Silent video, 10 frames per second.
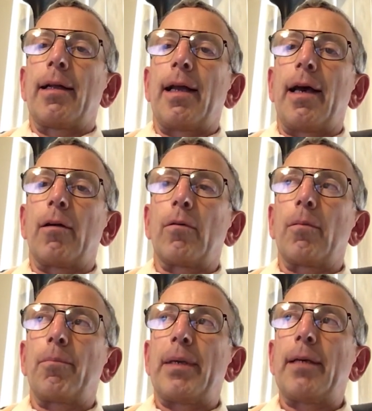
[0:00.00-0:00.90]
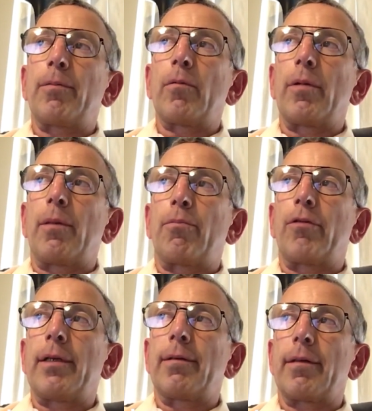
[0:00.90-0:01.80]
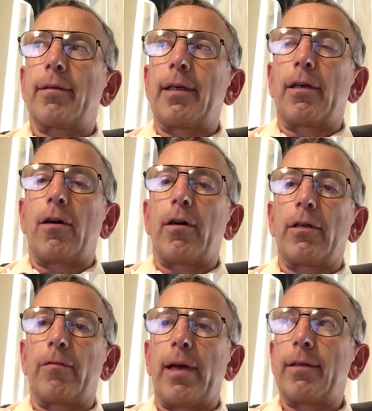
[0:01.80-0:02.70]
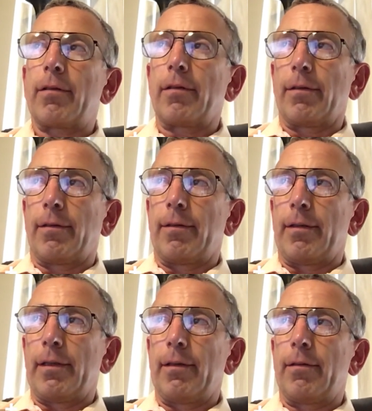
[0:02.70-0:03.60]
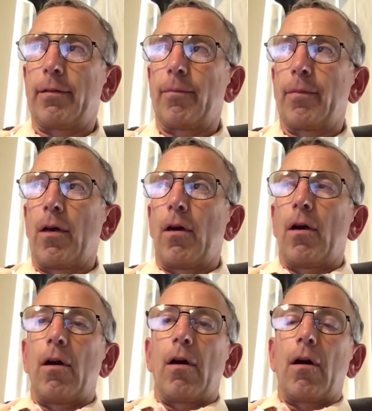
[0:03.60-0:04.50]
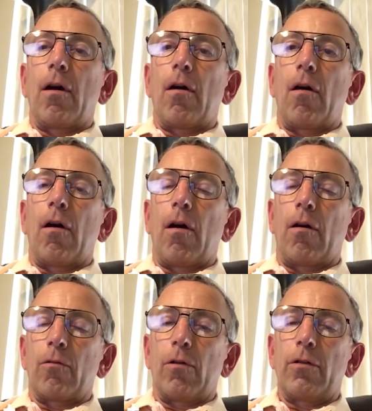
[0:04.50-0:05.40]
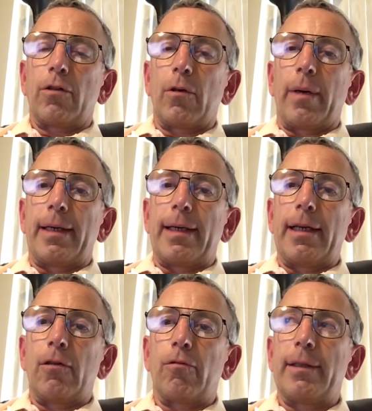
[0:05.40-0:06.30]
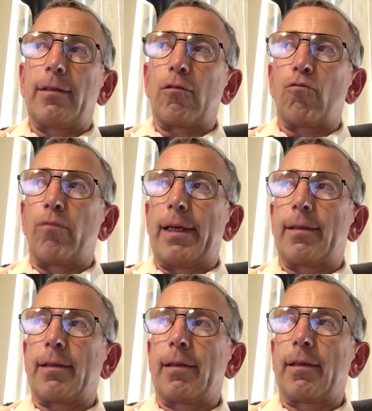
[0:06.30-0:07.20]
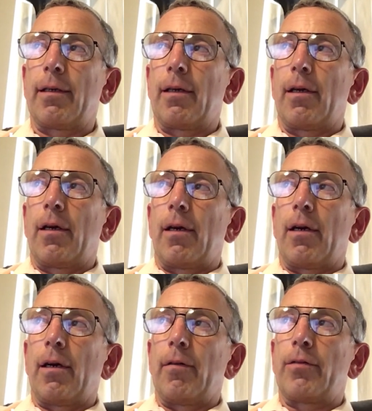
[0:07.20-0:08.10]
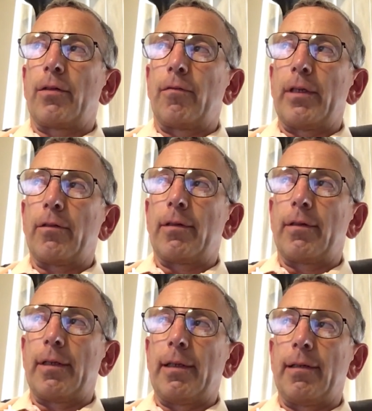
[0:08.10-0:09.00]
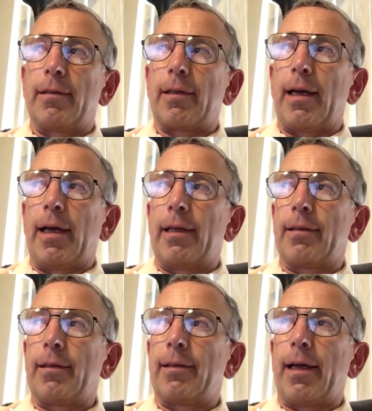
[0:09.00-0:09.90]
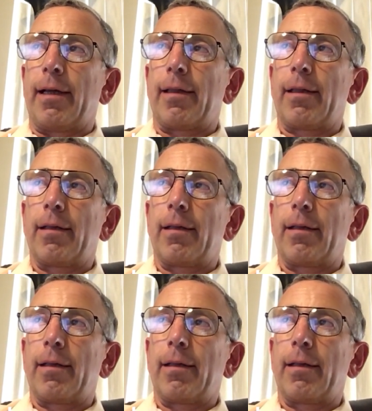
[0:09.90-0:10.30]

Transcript: Now, people with pre-existing cardiovascular disease are also at increased risk of severe disease and death.